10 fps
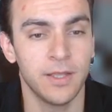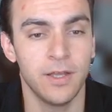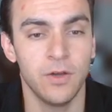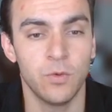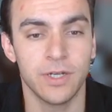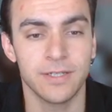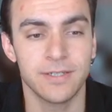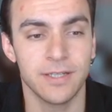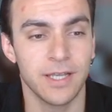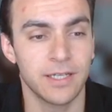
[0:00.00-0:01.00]
We're going to
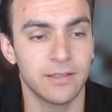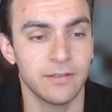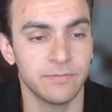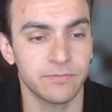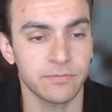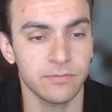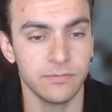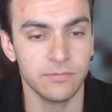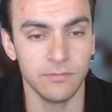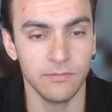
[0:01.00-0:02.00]
select
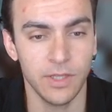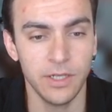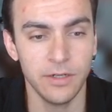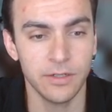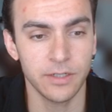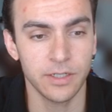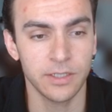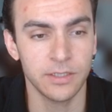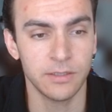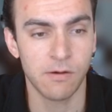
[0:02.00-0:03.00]
here
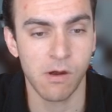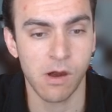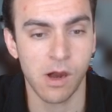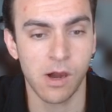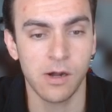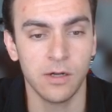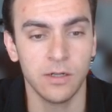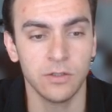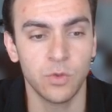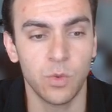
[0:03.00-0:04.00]

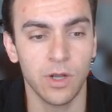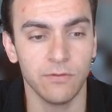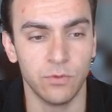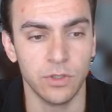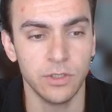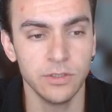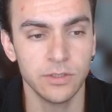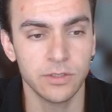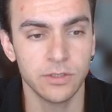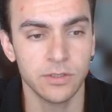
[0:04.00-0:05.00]
12
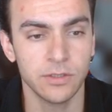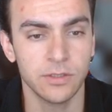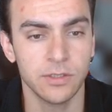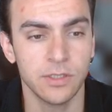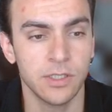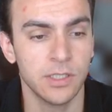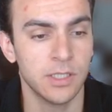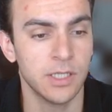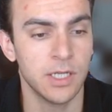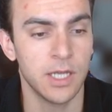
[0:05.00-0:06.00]
words
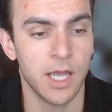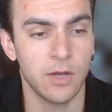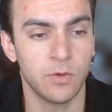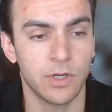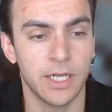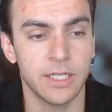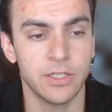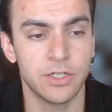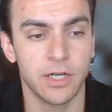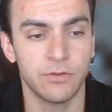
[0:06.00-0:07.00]
and we're going to hit
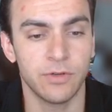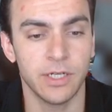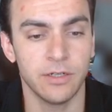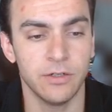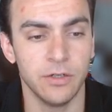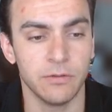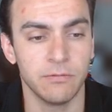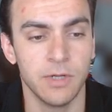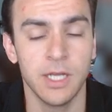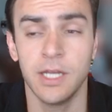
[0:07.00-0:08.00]
generate new.
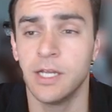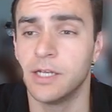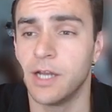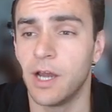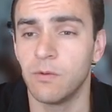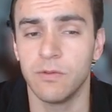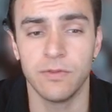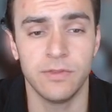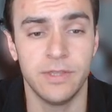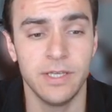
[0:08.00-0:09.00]
Now,
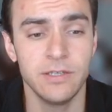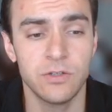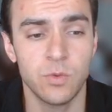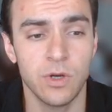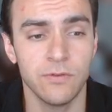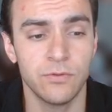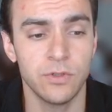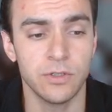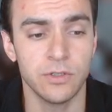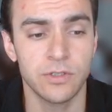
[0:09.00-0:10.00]
these 12
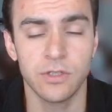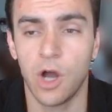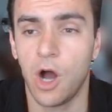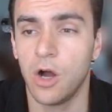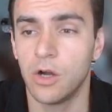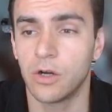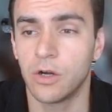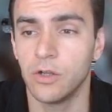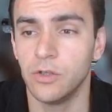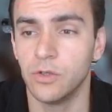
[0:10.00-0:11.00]
words are
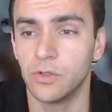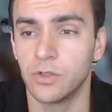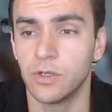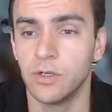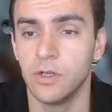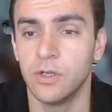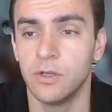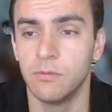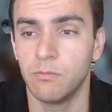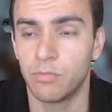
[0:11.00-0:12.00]
your
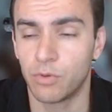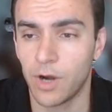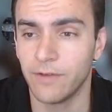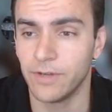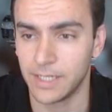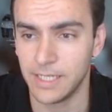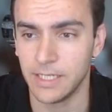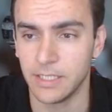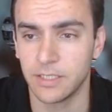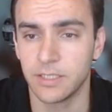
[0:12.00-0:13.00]
private
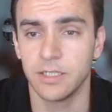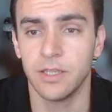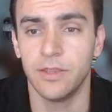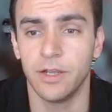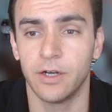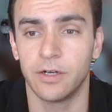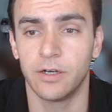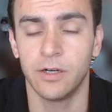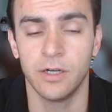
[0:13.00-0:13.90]
keys. They are